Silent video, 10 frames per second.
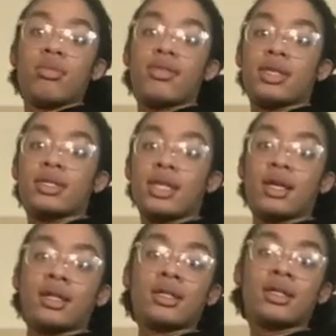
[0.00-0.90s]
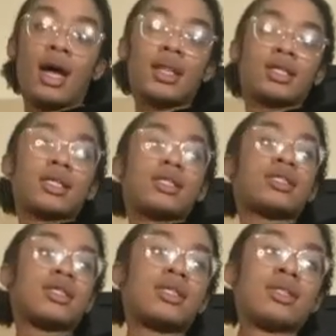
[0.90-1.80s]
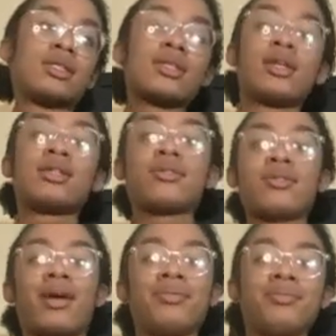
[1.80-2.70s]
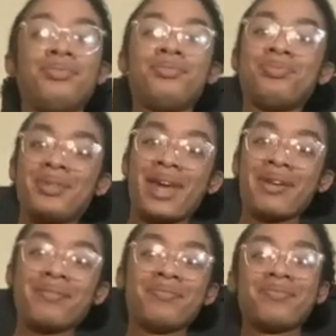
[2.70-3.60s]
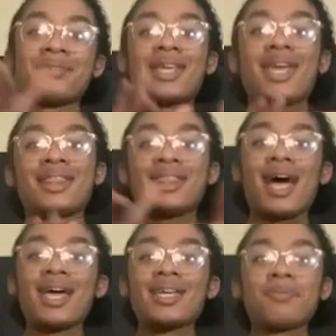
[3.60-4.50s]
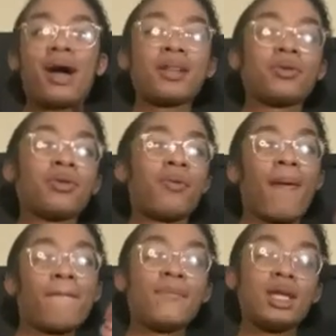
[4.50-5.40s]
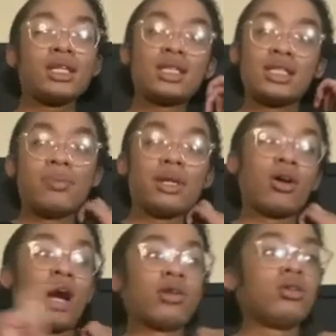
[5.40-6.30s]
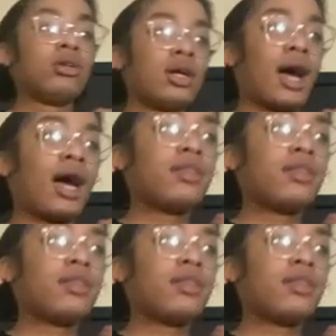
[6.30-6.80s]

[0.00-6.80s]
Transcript: this thing. I like this. So yeah, yeah. That is my little mini Penny haul. I don't, I